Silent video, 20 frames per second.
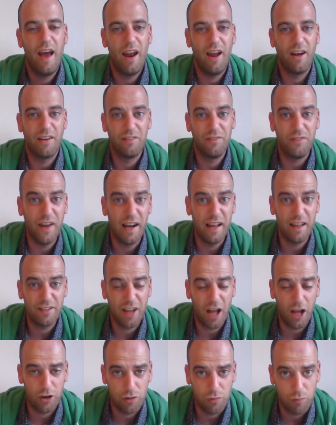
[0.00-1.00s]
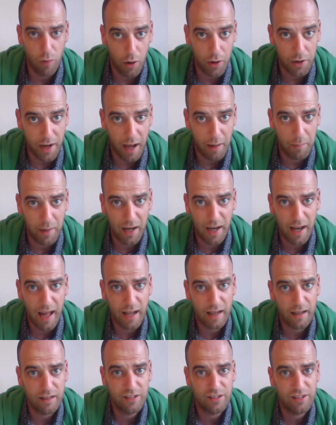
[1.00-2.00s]
Oh no,
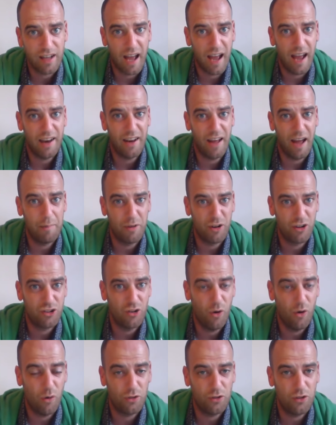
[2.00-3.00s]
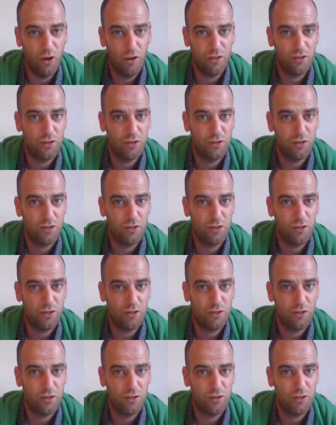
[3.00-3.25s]
man, seepage.